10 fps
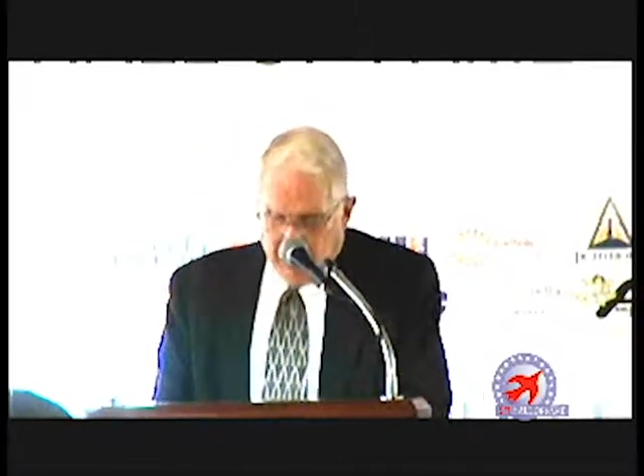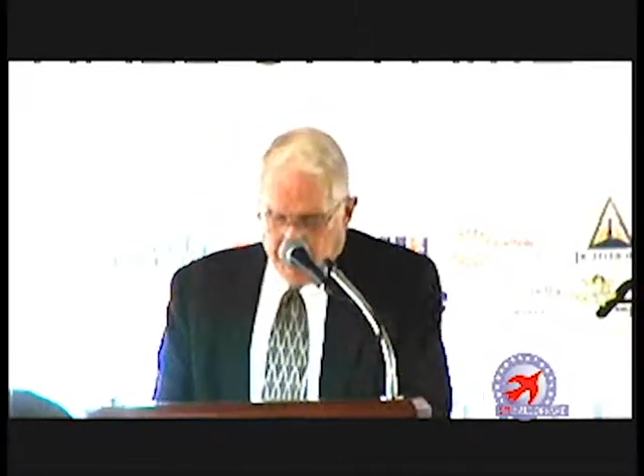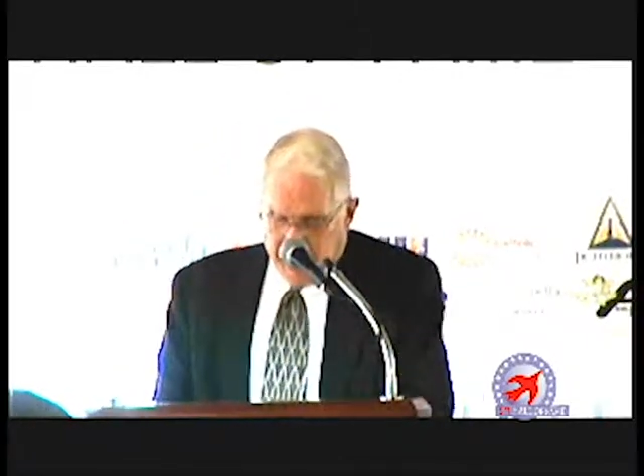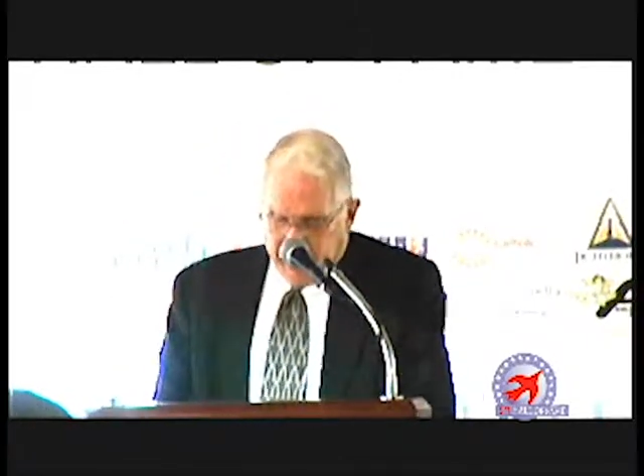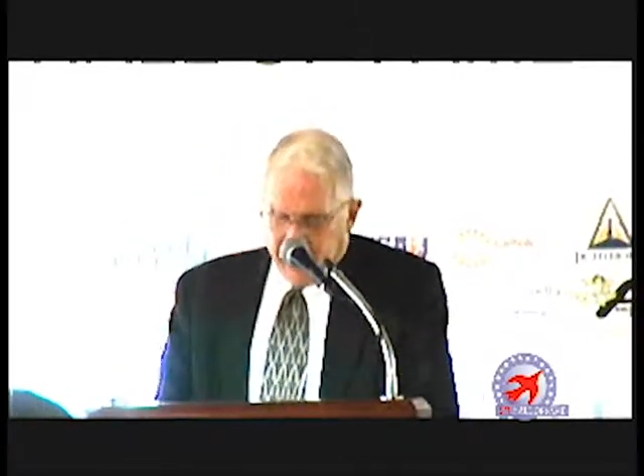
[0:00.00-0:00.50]

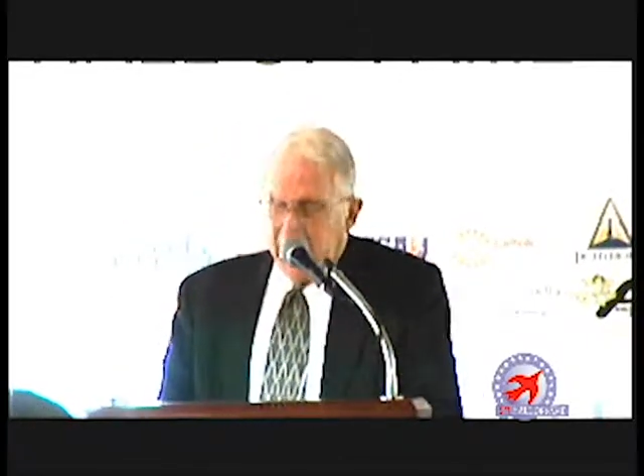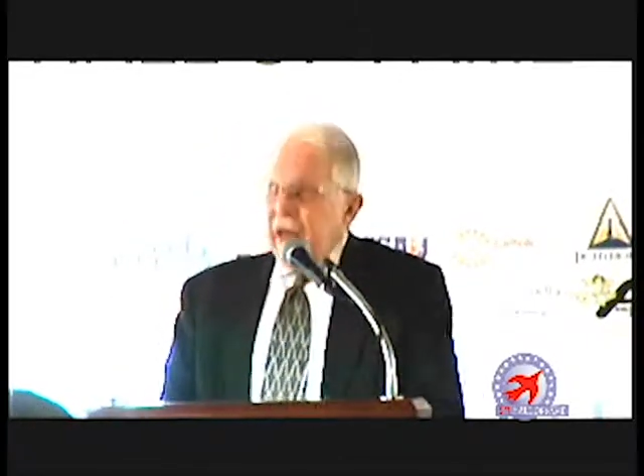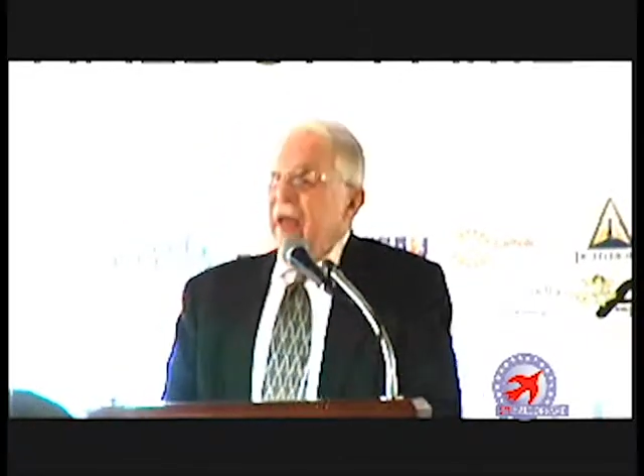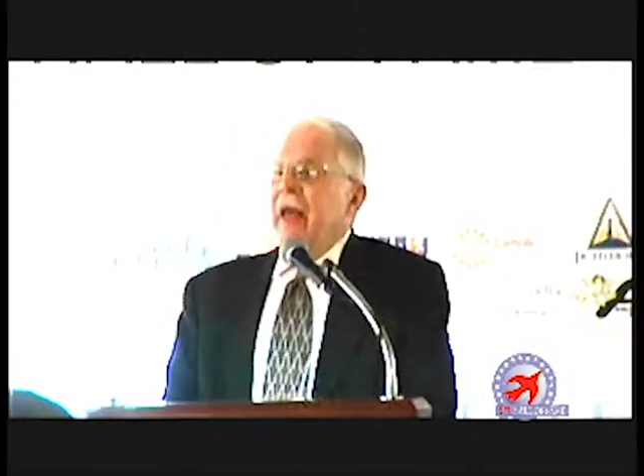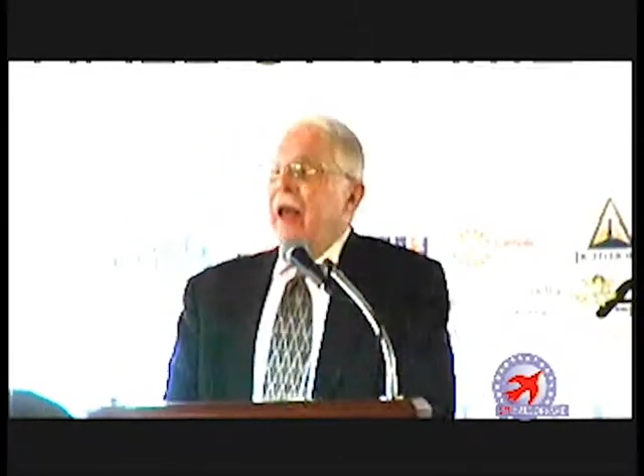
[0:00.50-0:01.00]
But
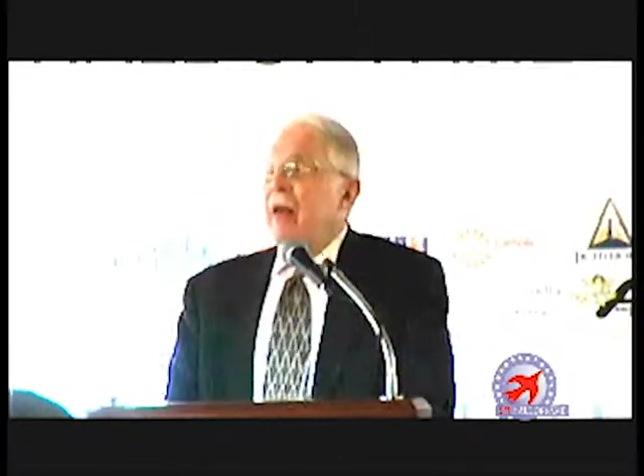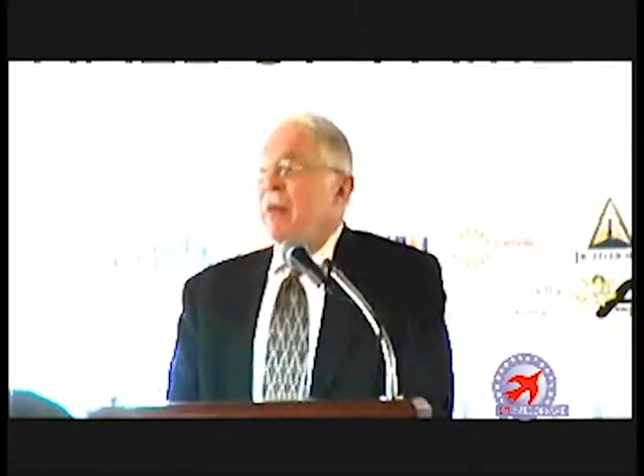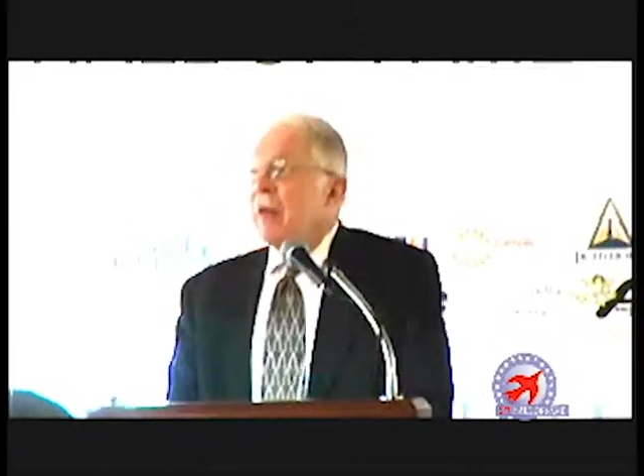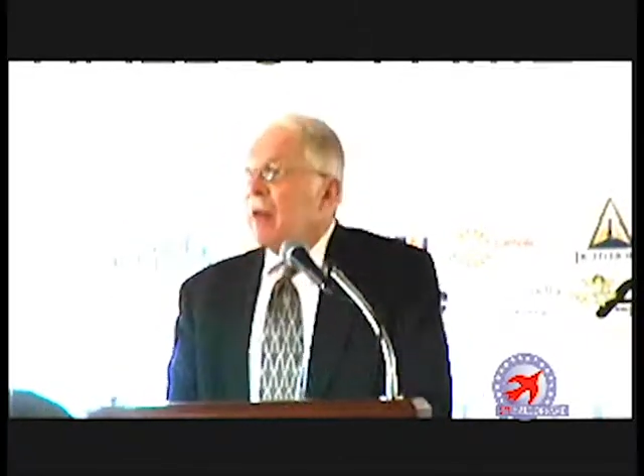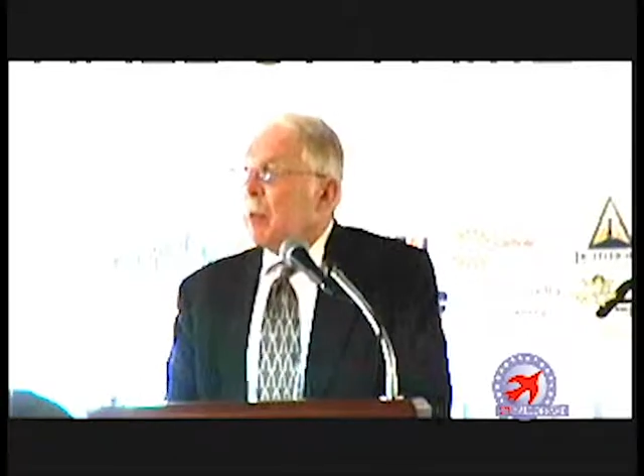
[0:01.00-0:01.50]
He gave
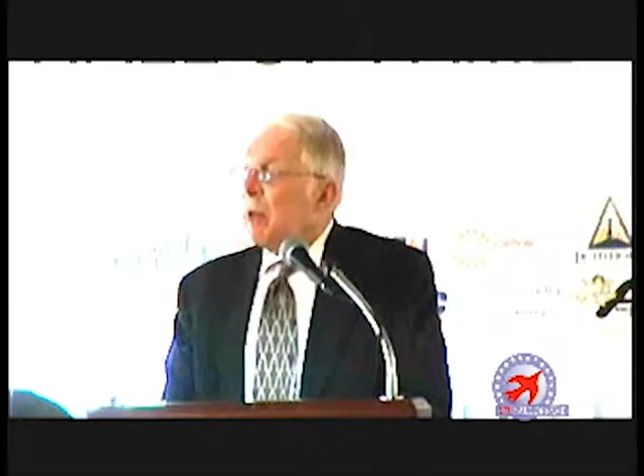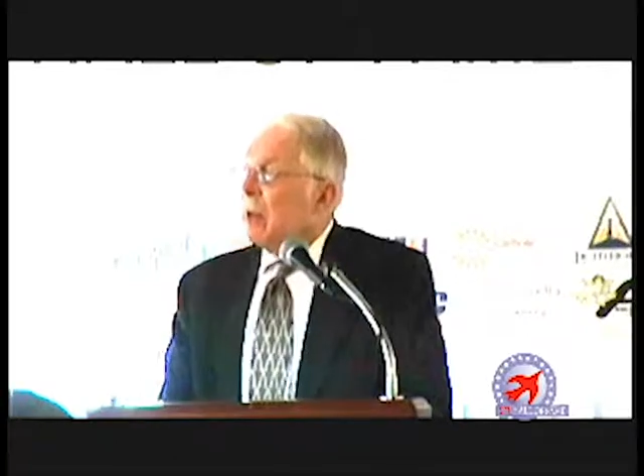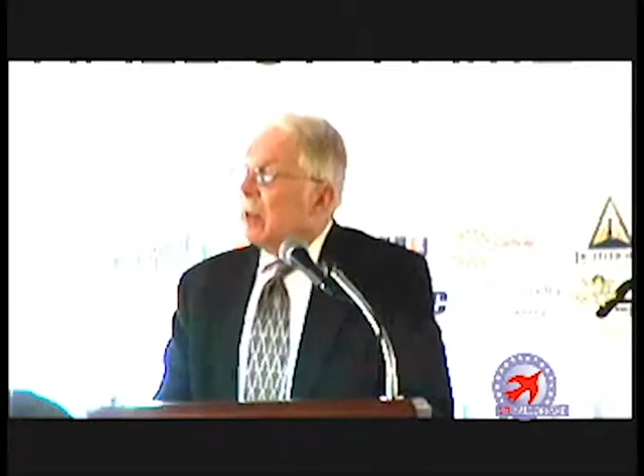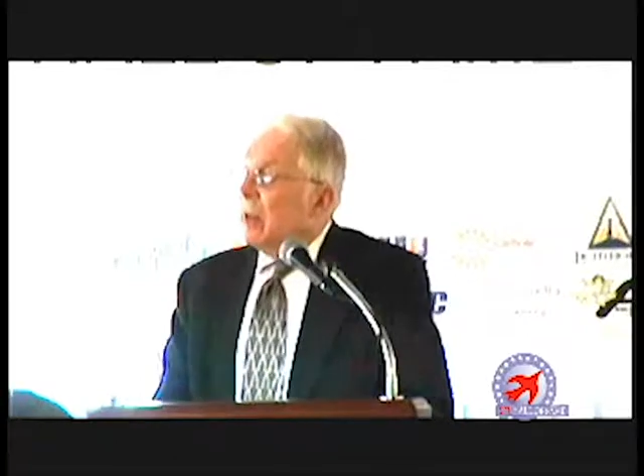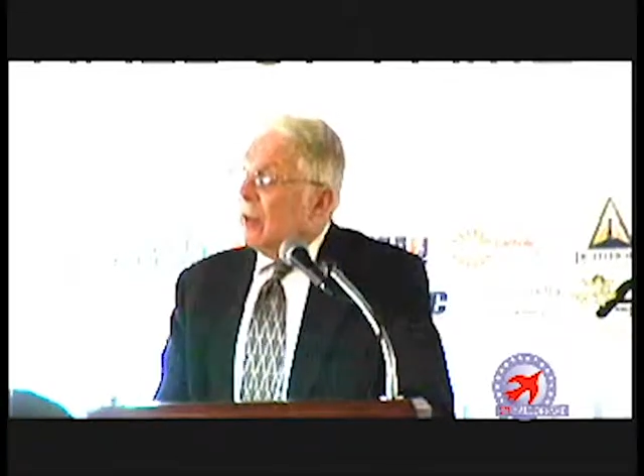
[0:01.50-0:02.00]
me the
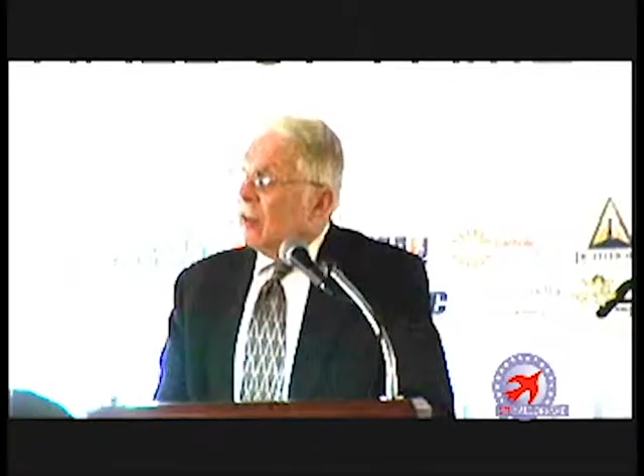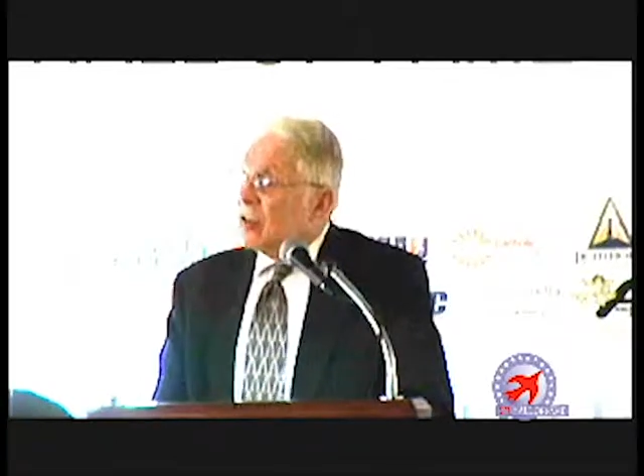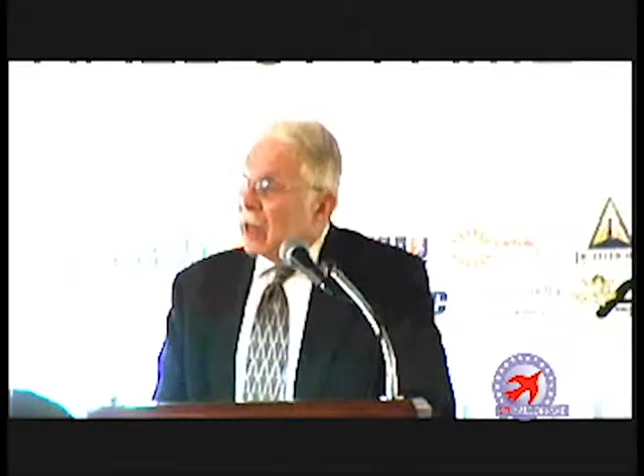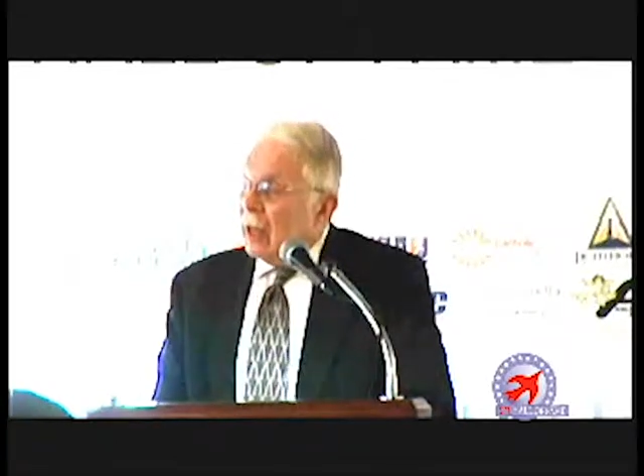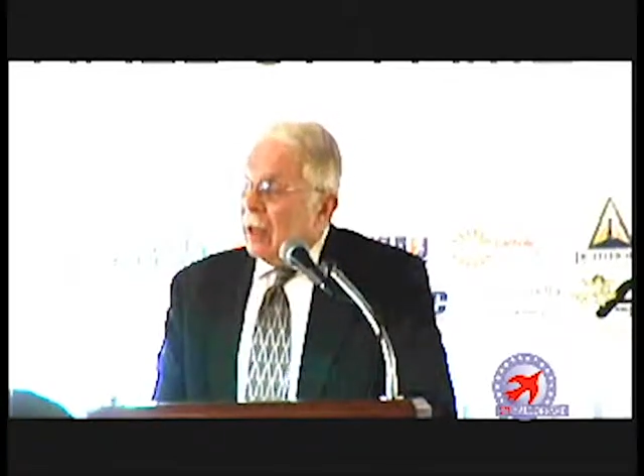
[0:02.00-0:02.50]
ability to
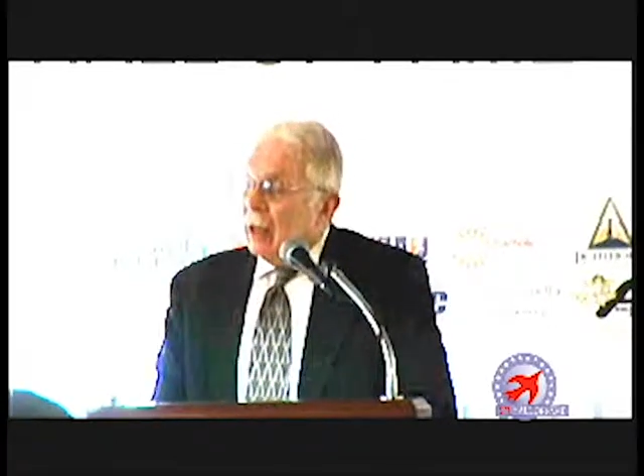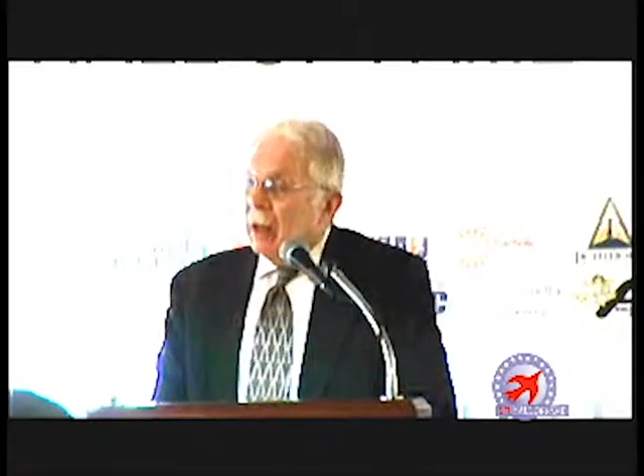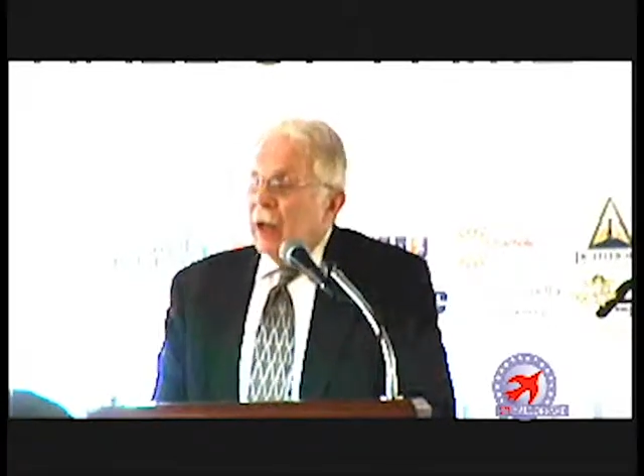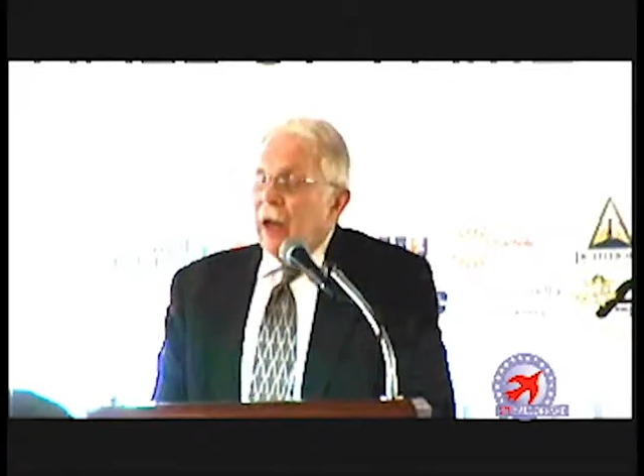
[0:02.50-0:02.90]
skate